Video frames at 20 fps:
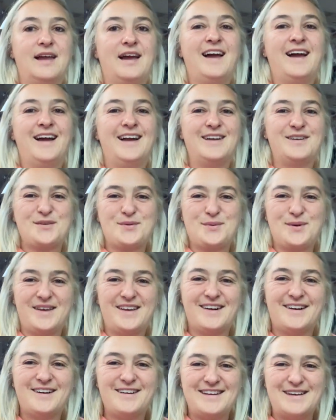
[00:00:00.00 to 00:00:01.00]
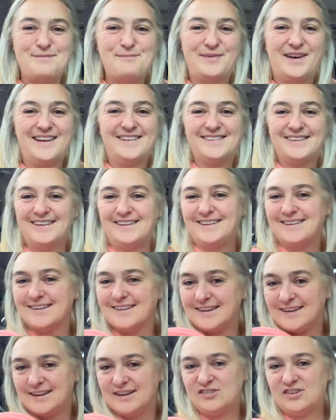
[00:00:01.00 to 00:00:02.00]
And we are in Betty.
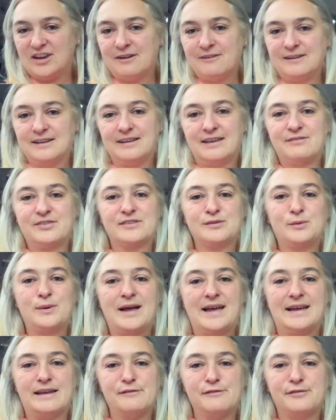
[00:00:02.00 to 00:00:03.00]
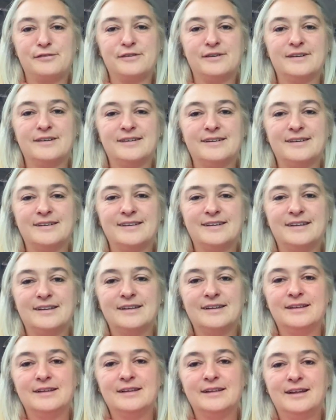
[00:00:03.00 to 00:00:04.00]
Jerry, give us a wave.
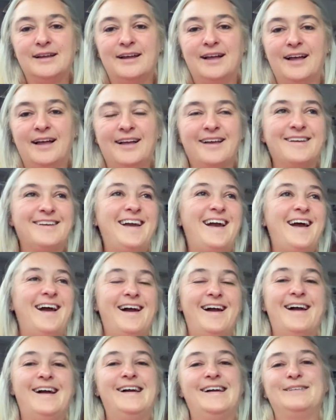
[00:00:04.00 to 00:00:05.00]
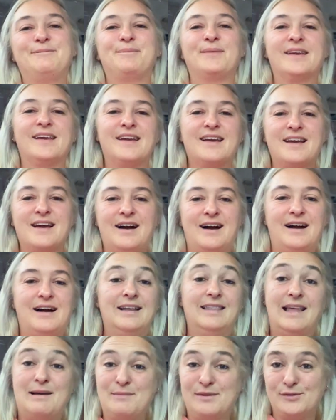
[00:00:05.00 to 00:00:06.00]
Yay!
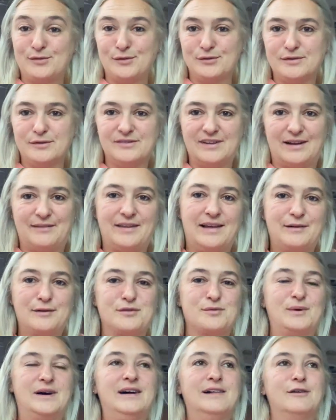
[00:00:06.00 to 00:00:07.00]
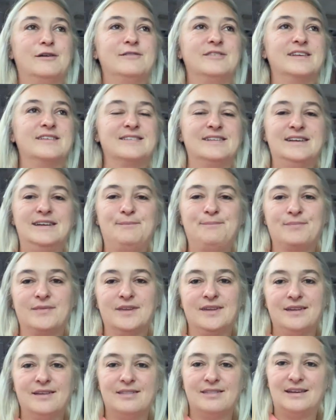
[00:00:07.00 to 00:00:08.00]
Lemon's also down there as well, obviously.
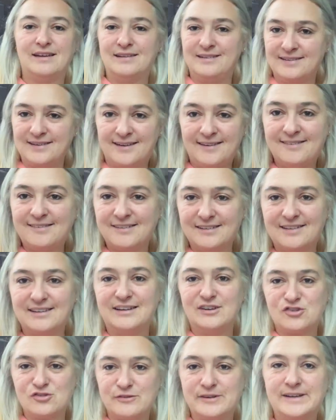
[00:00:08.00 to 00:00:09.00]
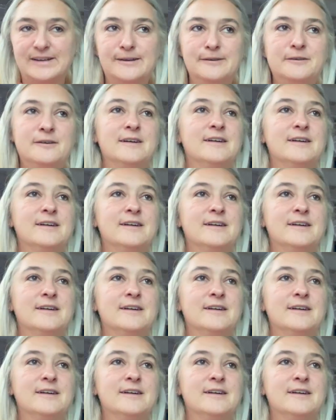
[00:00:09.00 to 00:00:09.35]
The dastardly trio.